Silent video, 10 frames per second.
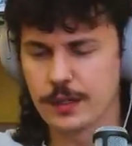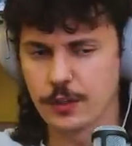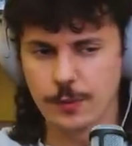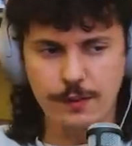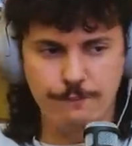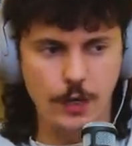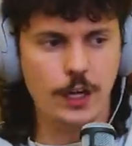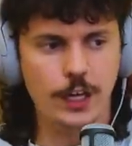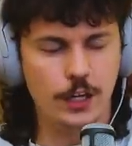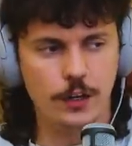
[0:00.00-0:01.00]
You're being
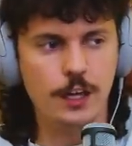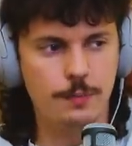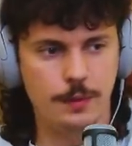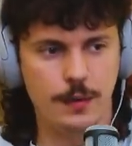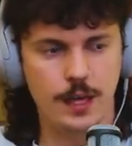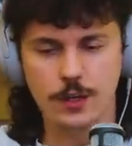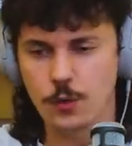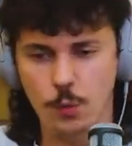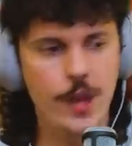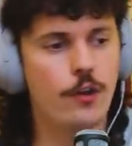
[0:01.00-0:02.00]
fucking creepy, man.
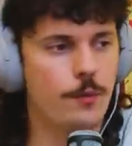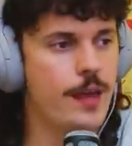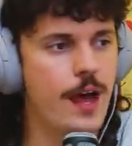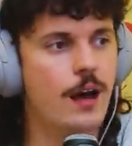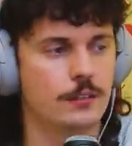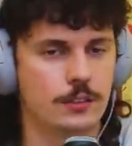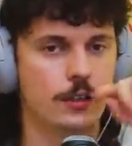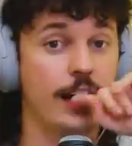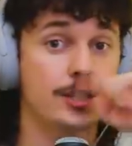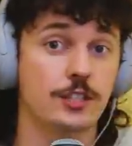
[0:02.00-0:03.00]
You're weirding me out, dude.
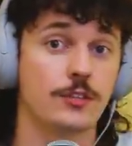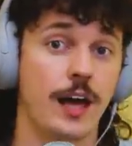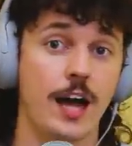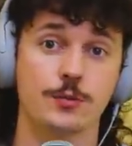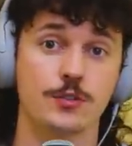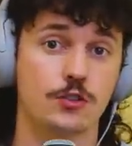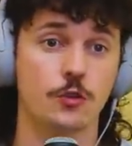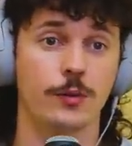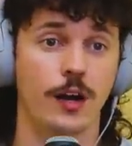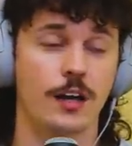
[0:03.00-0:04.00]
I should do that. I should be
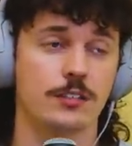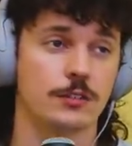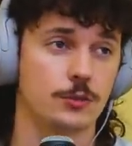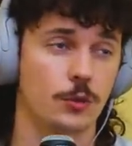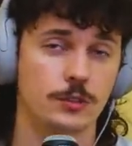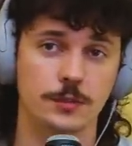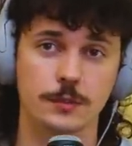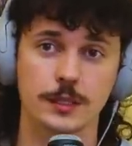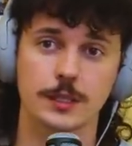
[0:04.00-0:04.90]
super hostile towards him.